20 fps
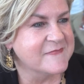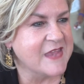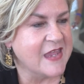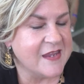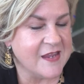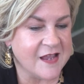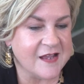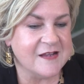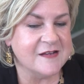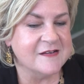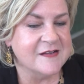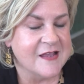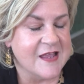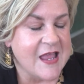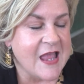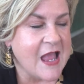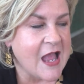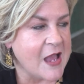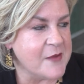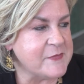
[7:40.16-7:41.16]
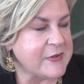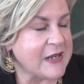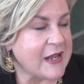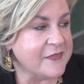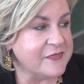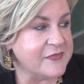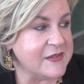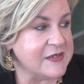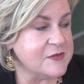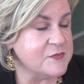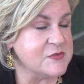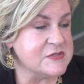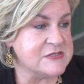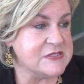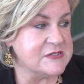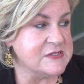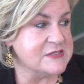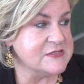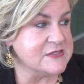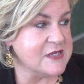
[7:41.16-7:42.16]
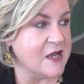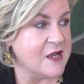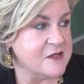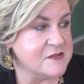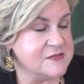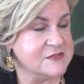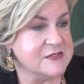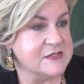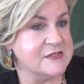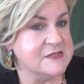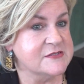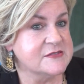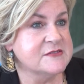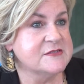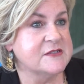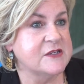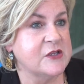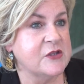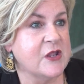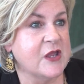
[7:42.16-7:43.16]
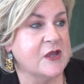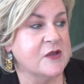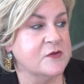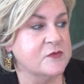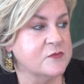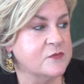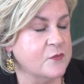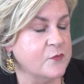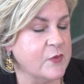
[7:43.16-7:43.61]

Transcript: Yeah. I mean, I think what's in the sauce is, you know,